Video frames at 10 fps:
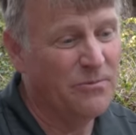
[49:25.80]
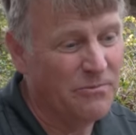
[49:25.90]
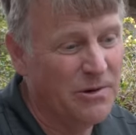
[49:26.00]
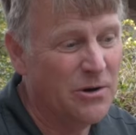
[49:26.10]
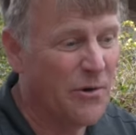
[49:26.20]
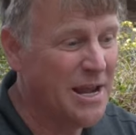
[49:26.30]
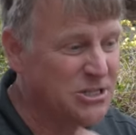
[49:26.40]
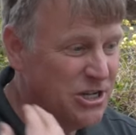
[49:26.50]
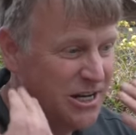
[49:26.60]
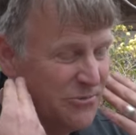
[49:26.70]

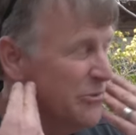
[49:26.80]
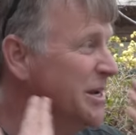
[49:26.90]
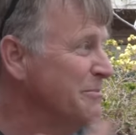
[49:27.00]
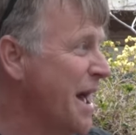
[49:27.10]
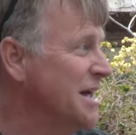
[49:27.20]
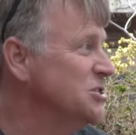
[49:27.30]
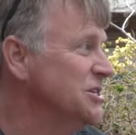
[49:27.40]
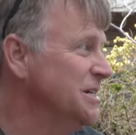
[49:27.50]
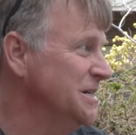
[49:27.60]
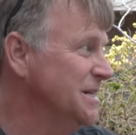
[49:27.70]
rearranging and
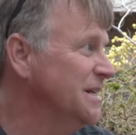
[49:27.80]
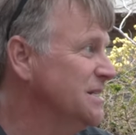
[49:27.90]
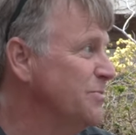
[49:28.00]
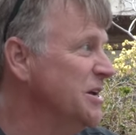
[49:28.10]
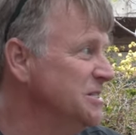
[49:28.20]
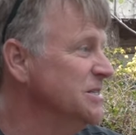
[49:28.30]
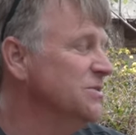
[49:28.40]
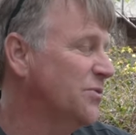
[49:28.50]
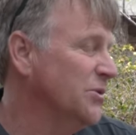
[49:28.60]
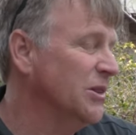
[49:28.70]
reimagining
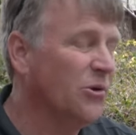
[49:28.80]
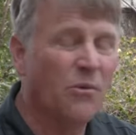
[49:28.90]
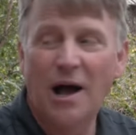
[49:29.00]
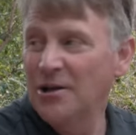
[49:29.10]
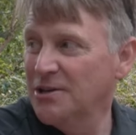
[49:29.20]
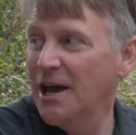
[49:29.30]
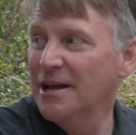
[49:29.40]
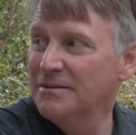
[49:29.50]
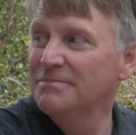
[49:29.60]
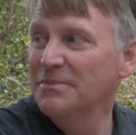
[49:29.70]
spaces for a little while
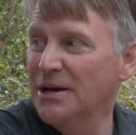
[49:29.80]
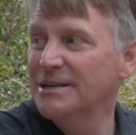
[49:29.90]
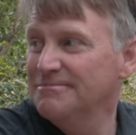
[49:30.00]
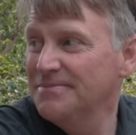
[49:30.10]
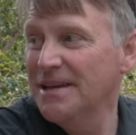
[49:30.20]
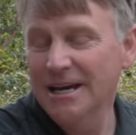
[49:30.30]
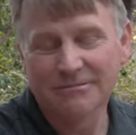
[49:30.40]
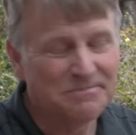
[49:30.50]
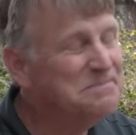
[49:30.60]
yet. But yeah.